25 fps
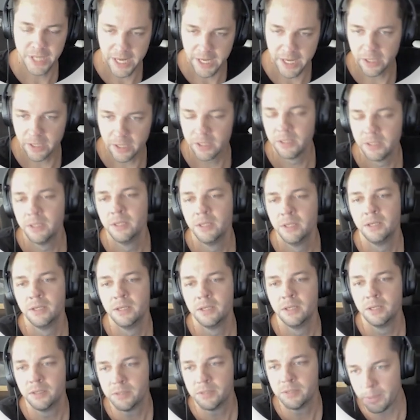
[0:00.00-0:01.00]
data,
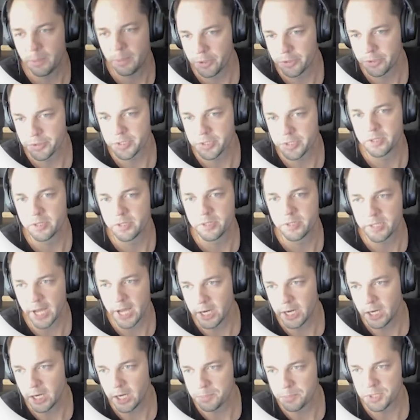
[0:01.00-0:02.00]
demos,
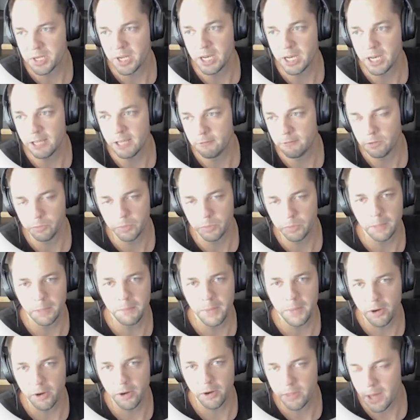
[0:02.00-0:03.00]
signups, and even if we can
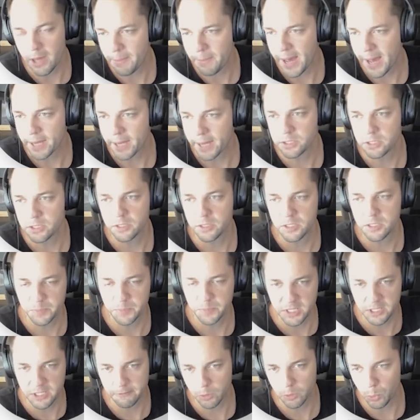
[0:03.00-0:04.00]
marry that back to
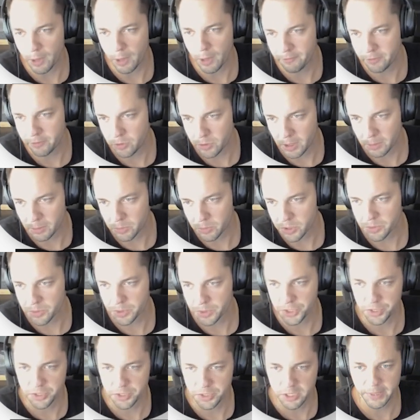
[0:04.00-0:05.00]
specific revenue numbers,
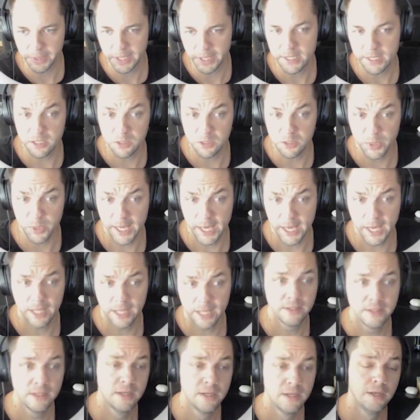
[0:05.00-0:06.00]
which in some cases we
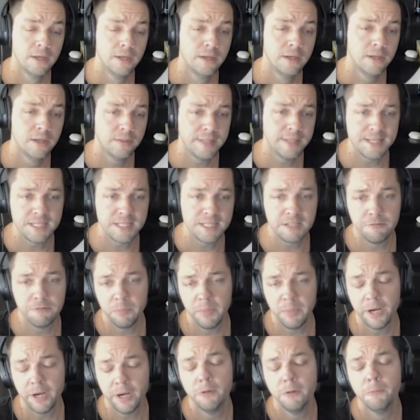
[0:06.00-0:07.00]
can, that's
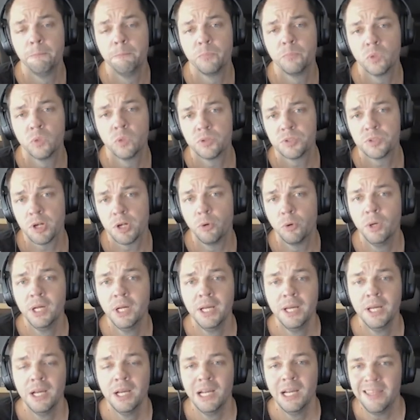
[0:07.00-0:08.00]
even better. So
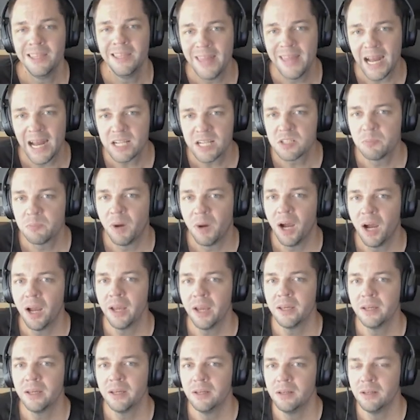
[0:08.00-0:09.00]
that's
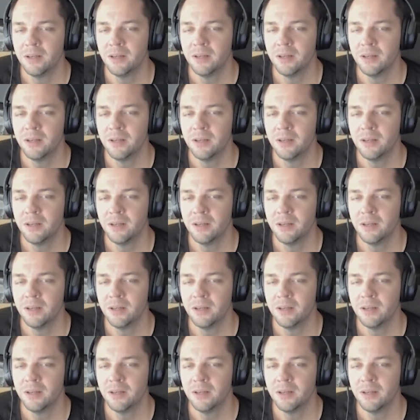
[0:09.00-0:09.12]
my